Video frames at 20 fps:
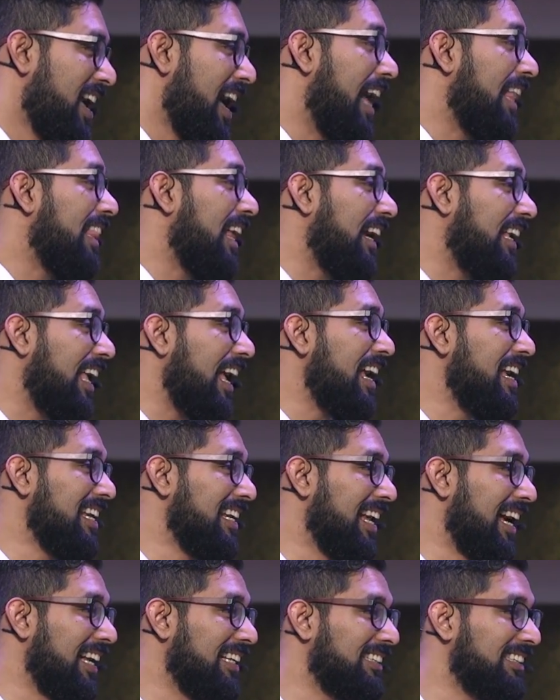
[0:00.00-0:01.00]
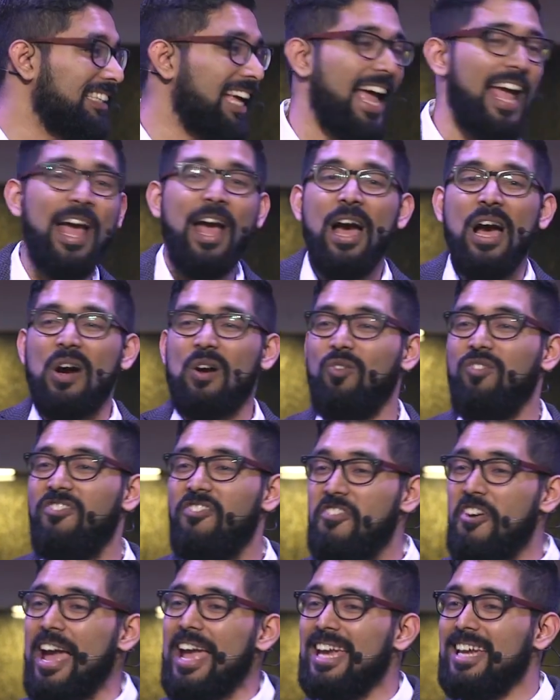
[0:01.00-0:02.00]
And again, I say,
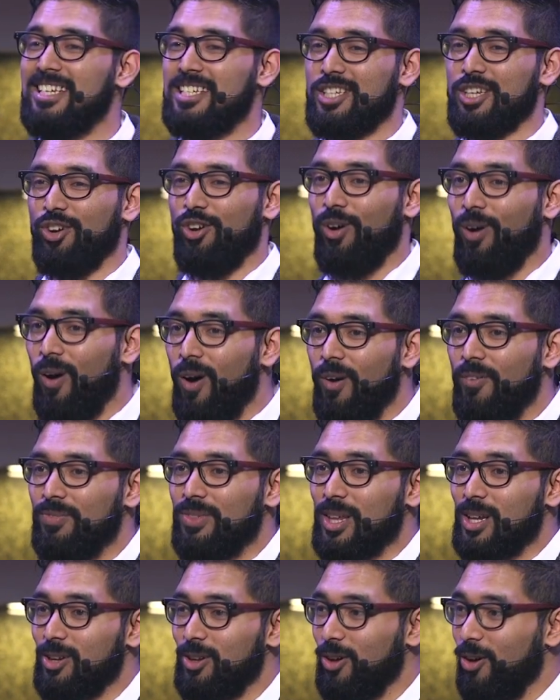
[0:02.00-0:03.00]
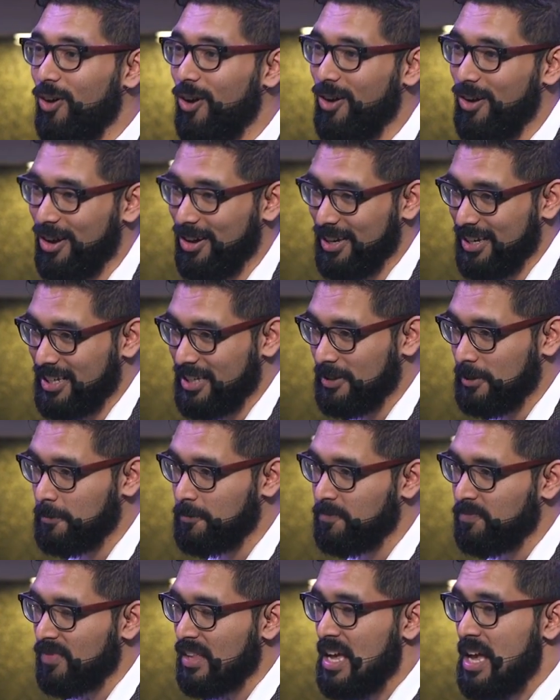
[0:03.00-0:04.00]
Wait on the Lord.
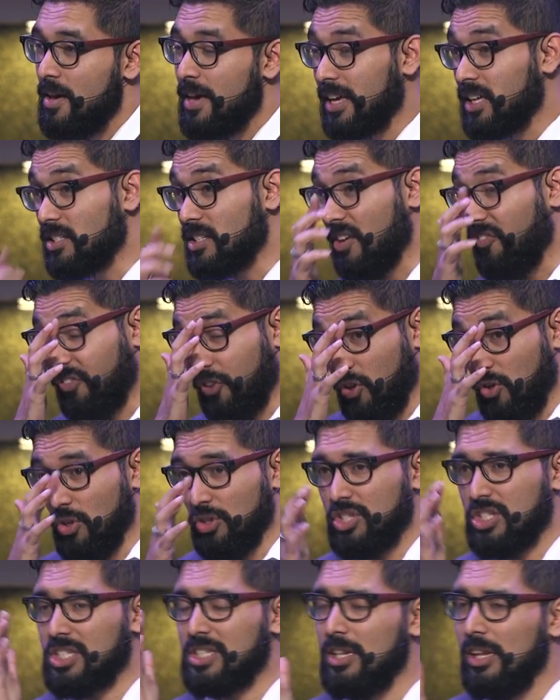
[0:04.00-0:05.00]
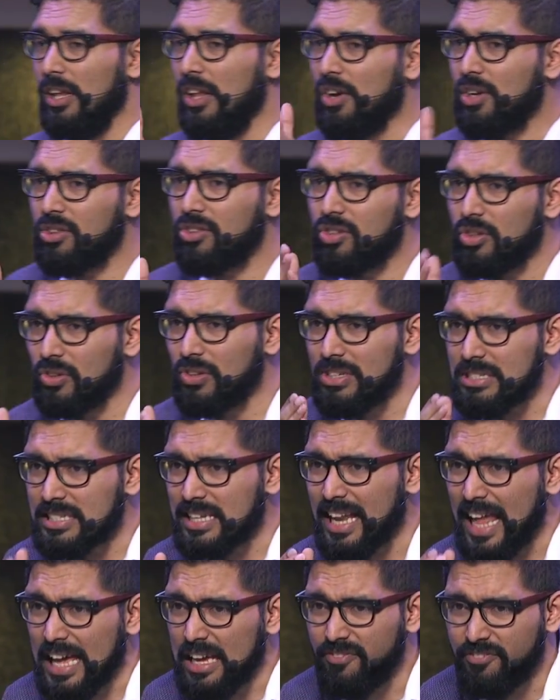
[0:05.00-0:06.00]
Because if you look through
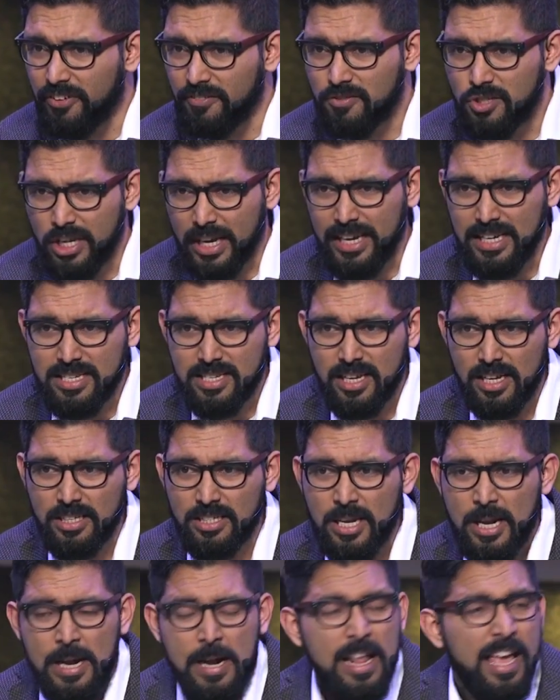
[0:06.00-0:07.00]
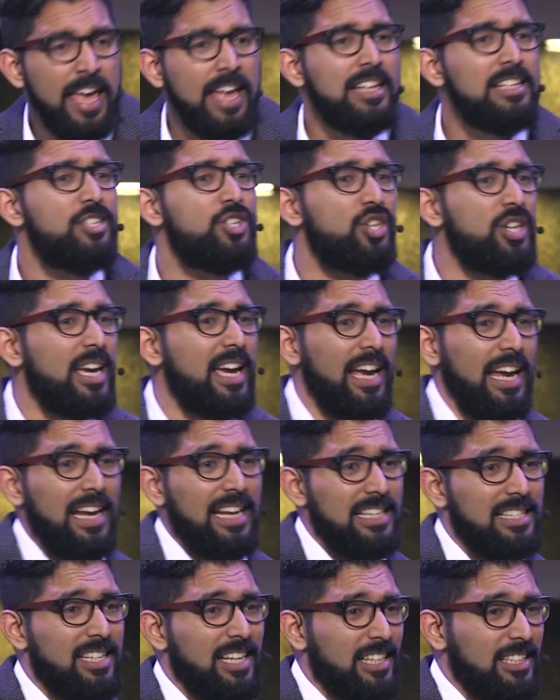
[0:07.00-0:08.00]
this life of Jesus,
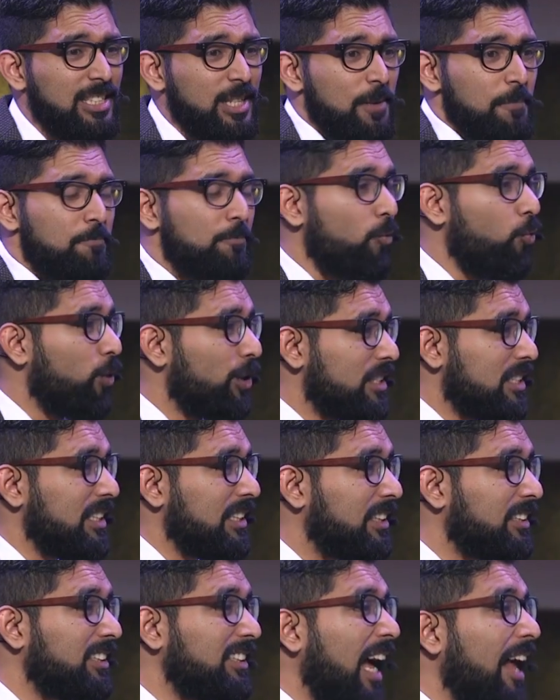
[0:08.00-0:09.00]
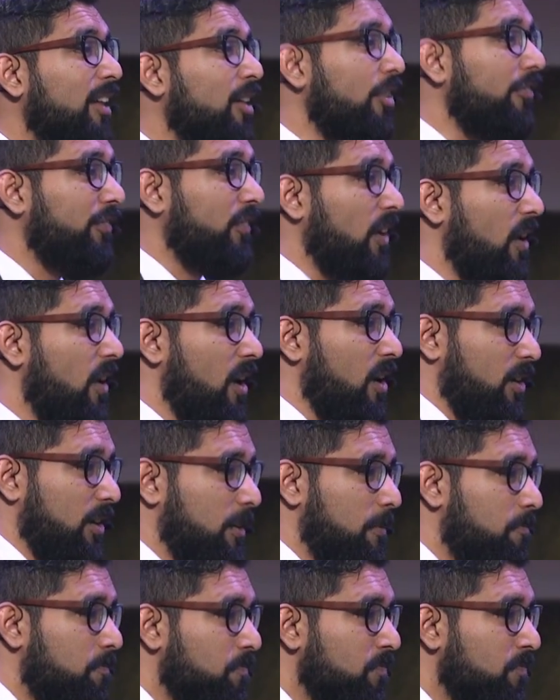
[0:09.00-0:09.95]
Jesus was the Son of God.